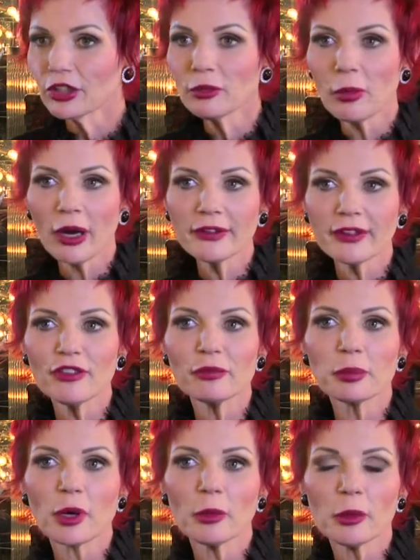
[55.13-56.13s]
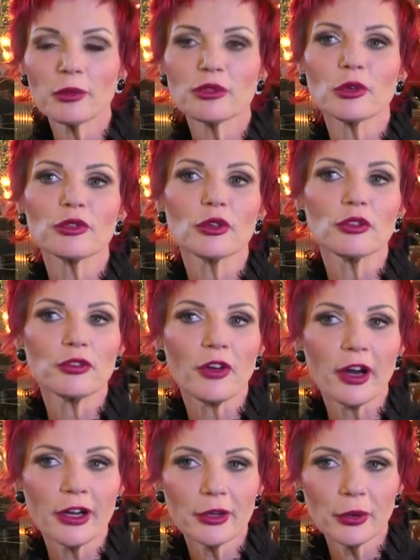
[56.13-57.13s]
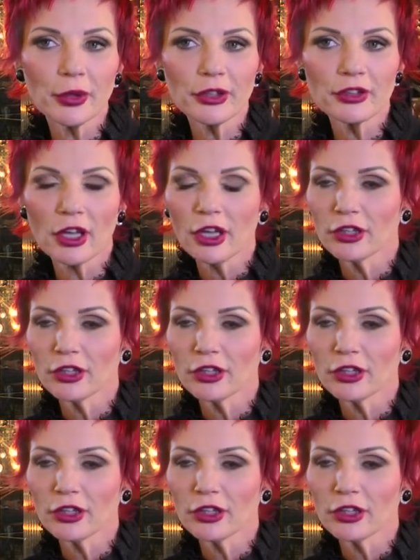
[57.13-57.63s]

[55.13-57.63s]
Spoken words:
you might have problems with your thyroid,